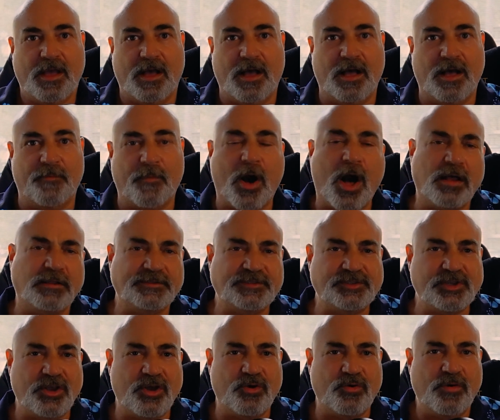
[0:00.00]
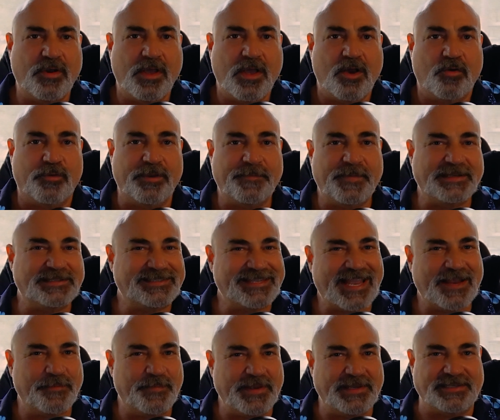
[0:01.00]
Um, also, We've been
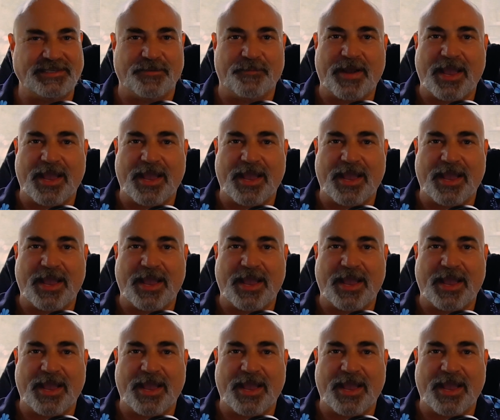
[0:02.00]
staying busy.